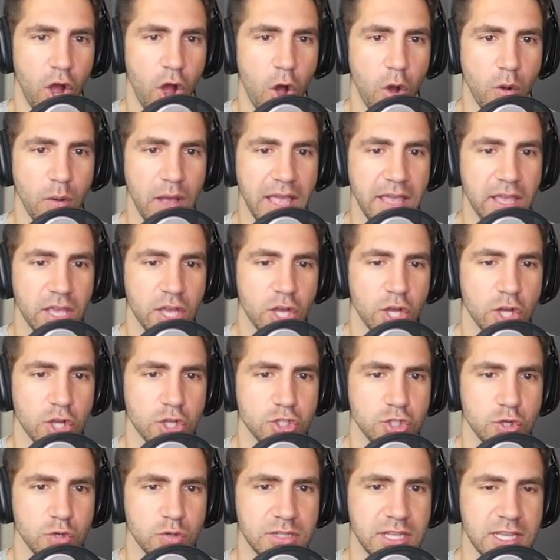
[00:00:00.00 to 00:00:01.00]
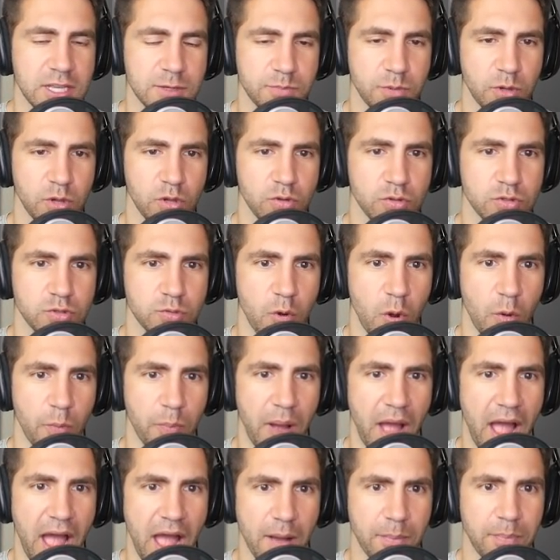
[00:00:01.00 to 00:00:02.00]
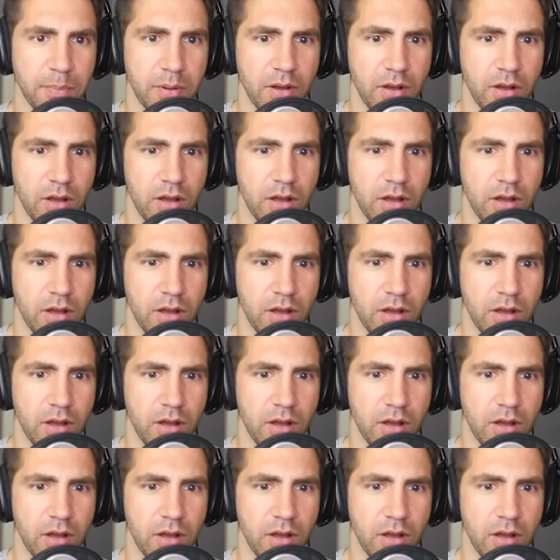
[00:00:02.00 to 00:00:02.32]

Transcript: Okay, dude, these balloons won't pop.